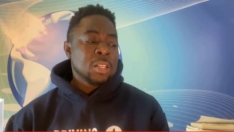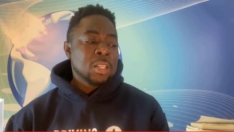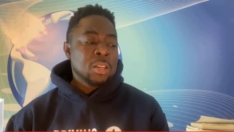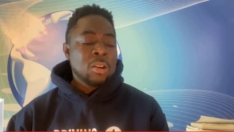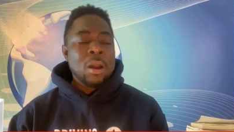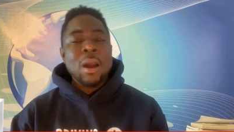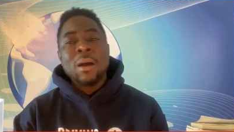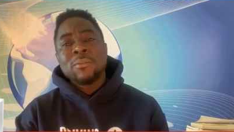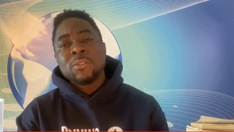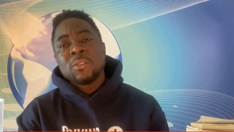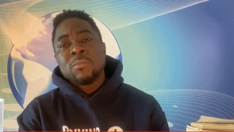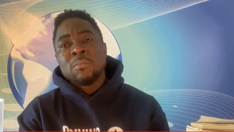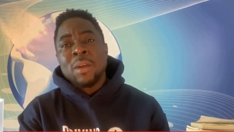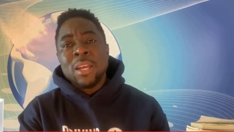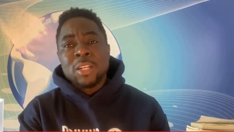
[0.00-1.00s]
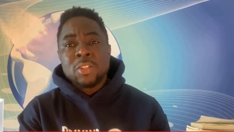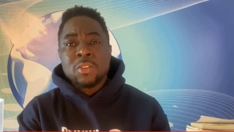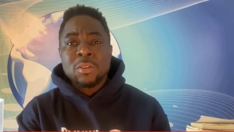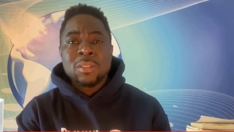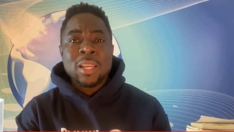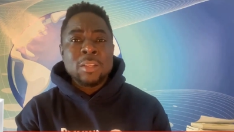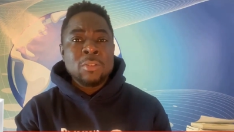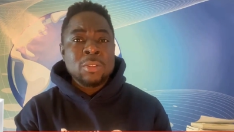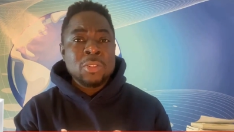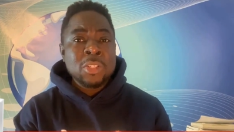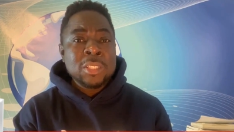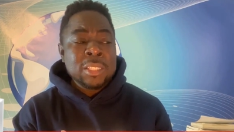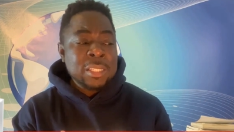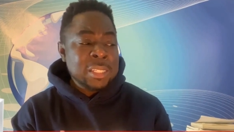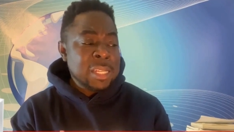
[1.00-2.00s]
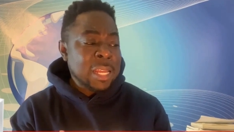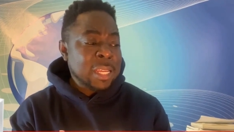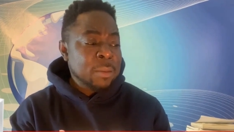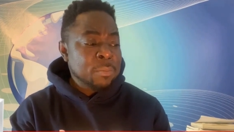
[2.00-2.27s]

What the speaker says: You have to make sure that you're treating this like